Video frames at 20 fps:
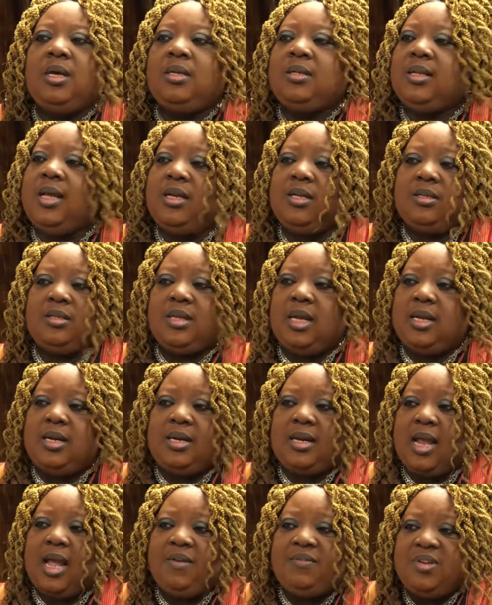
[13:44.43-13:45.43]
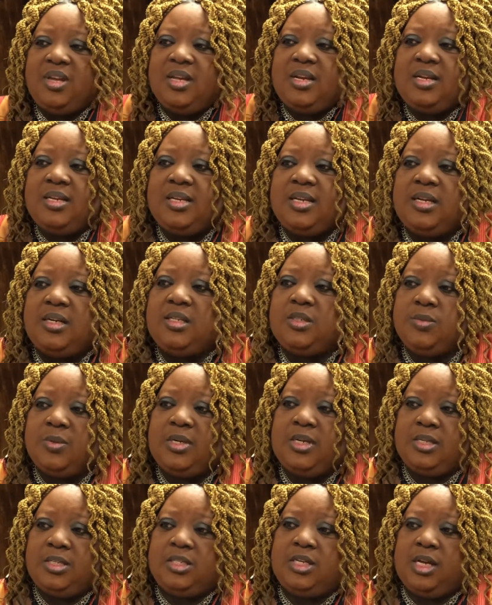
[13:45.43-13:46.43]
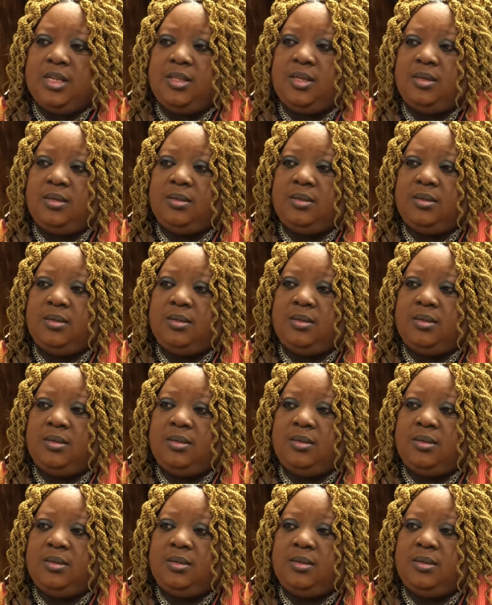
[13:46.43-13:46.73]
they didn't have any dealings with each other.